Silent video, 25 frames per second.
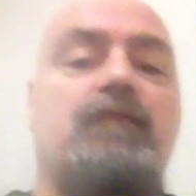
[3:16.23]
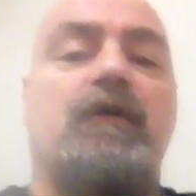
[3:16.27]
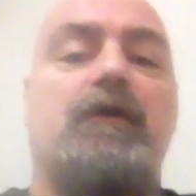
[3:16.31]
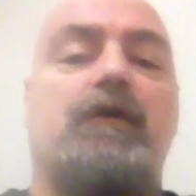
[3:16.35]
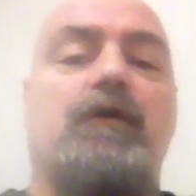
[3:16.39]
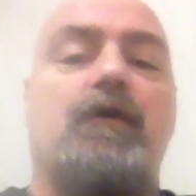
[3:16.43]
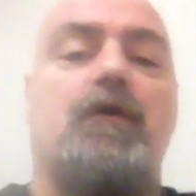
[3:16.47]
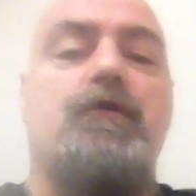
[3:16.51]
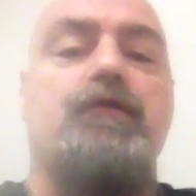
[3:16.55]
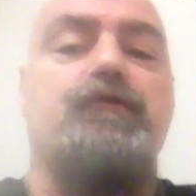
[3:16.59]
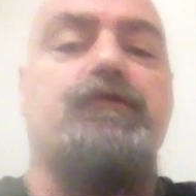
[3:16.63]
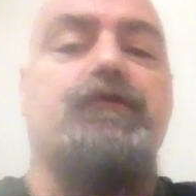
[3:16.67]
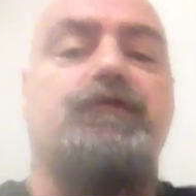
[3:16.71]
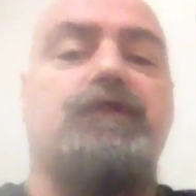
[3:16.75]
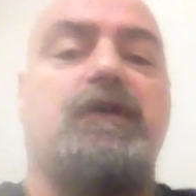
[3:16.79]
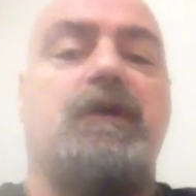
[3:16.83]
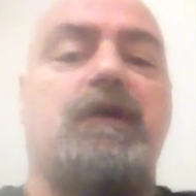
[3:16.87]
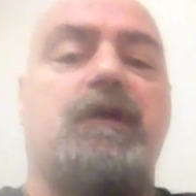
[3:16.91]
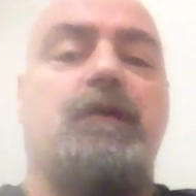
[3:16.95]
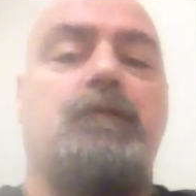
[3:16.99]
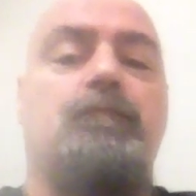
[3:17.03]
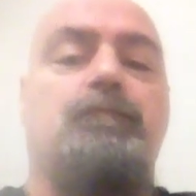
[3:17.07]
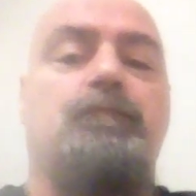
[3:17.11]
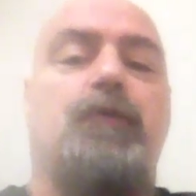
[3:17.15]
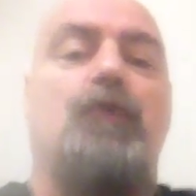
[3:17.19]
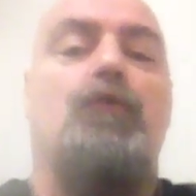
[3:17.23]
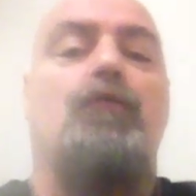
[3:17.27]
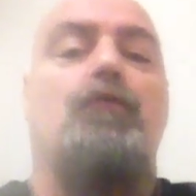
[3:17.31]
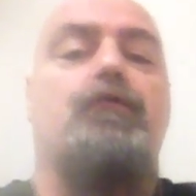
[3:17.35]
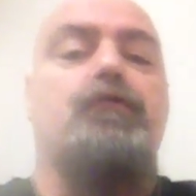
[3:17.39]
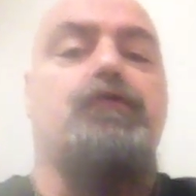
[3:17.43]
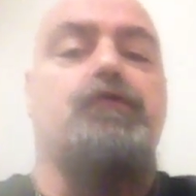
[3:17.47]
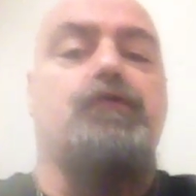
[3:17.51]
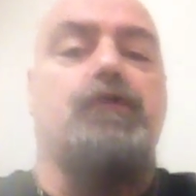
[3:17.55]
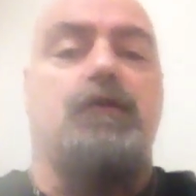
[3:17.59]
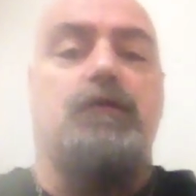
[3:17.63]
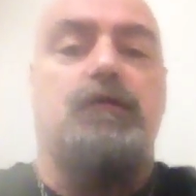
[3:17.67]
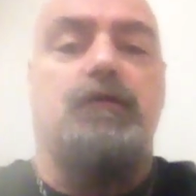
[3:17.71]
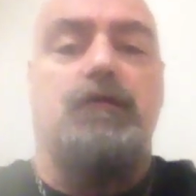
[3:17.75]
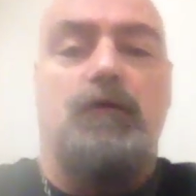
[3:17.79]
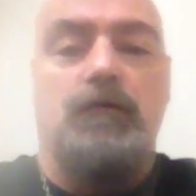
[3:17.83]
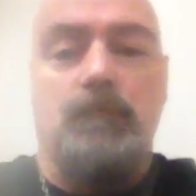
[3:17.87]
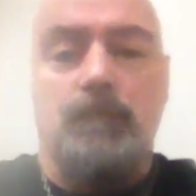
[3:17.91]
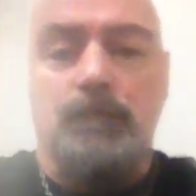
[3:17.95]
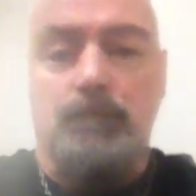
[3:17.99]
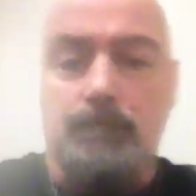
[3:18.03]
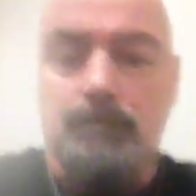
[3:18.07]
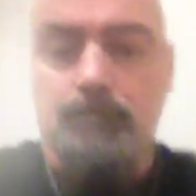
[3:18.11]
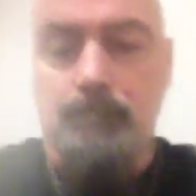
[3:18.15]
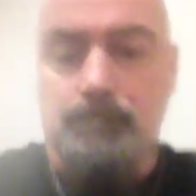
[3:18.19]
regurgitated bullshit
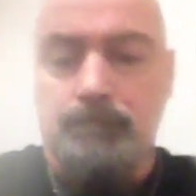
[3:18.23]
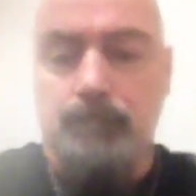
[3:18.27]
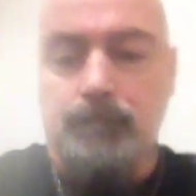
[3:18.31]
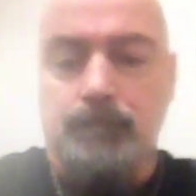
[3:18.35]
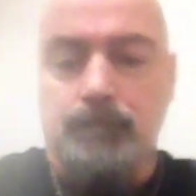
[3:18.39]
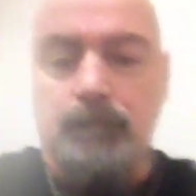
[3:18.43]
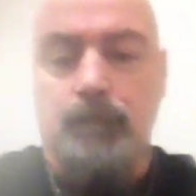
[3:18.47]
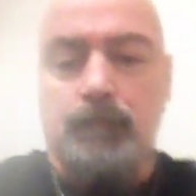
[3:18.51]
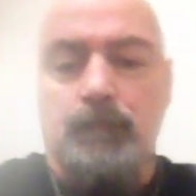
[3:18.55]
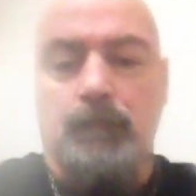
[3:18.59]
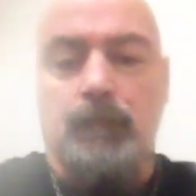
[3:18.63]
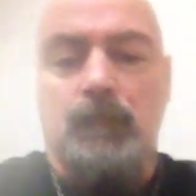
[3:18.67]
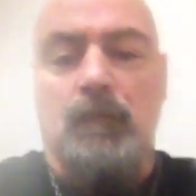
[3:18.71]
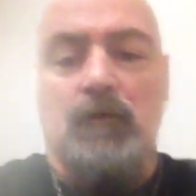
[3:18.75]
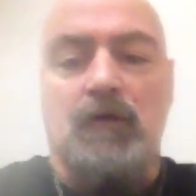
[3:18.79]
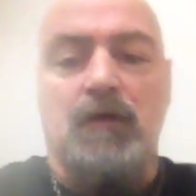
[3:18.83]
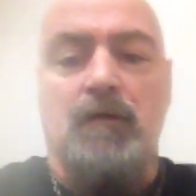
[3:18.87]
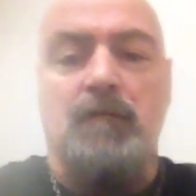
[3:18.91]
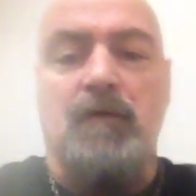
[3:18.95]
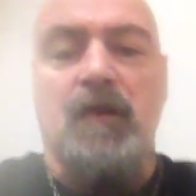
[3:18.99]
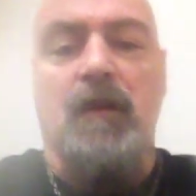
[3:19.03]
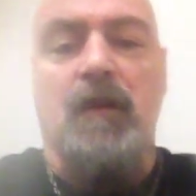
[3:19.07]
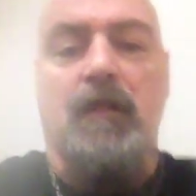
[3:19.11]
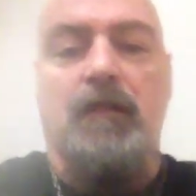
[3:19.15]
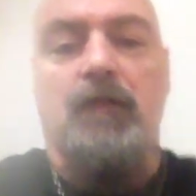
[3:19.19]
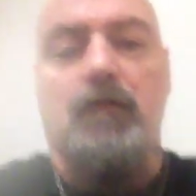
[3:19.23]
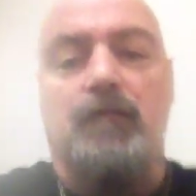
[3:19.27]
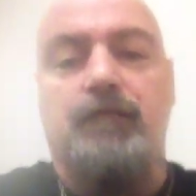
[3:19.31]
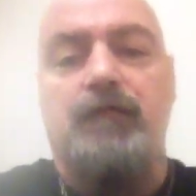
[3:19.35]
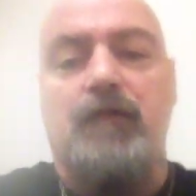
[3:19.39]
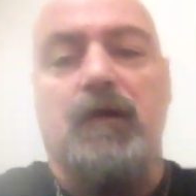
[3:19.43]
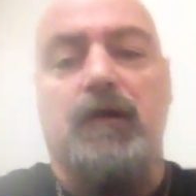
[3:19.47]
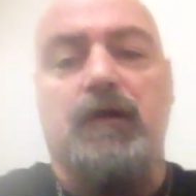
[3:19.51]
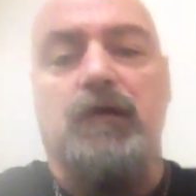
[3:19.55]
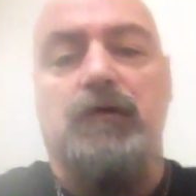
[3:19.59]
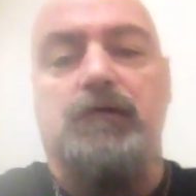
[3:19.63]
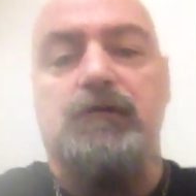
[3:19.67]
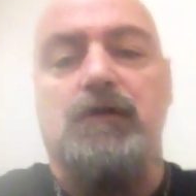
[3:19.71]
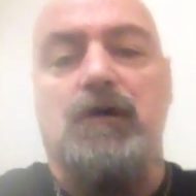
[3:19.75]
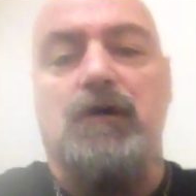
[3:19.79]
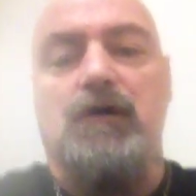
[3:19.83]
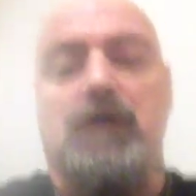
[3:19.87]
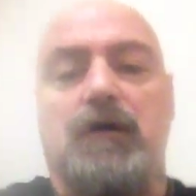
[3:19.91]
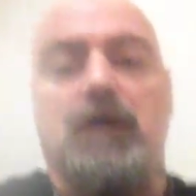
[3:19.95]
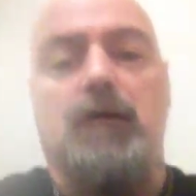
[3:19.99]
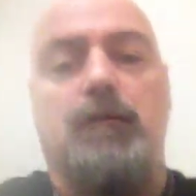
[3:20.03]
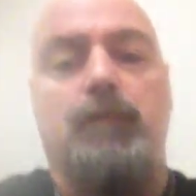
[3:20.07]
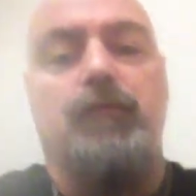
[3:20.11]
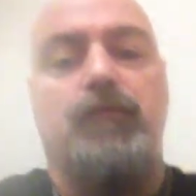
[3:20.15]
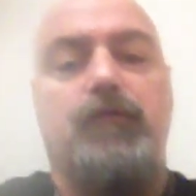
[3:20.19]
come out of their fucking
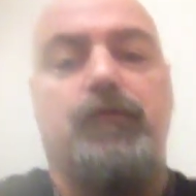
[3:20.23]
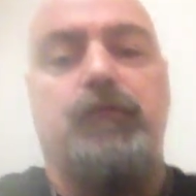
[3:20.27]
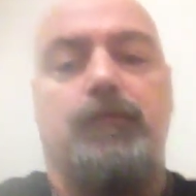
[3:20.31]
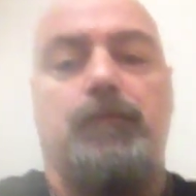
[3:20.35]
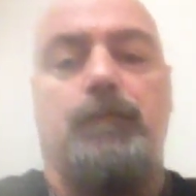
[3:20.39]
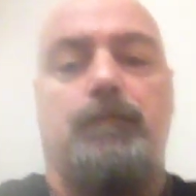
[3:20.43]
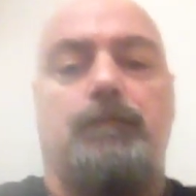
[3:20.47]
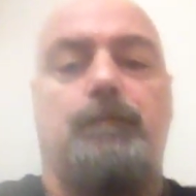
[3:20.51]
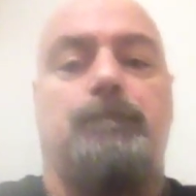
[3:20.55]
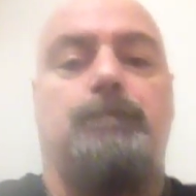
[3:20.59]
gobs.